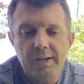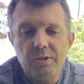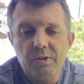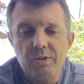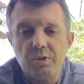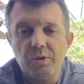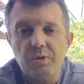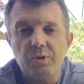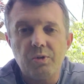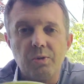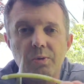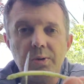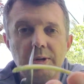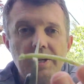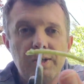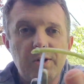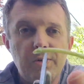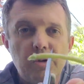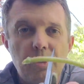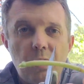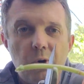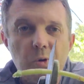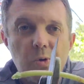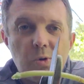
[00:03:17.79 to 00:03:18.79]
You can do an
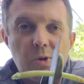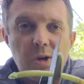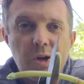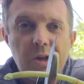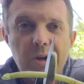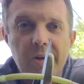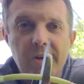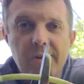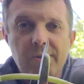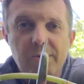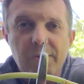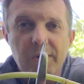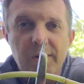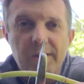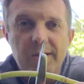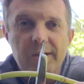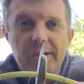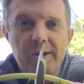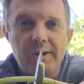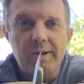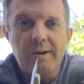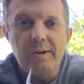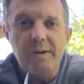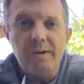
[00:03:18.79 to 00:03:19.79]
internodal cutting right
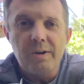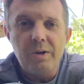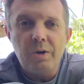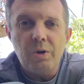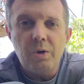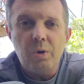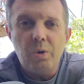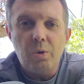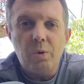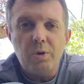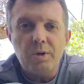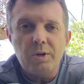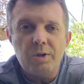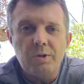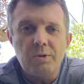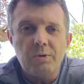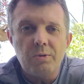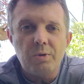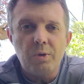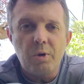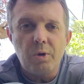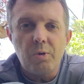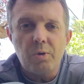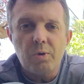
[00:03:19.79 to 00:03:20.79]
here, or you can do
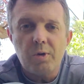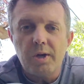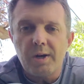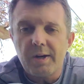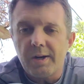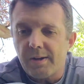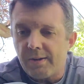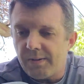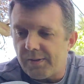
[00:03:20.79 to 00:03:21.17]
a nodal cutting.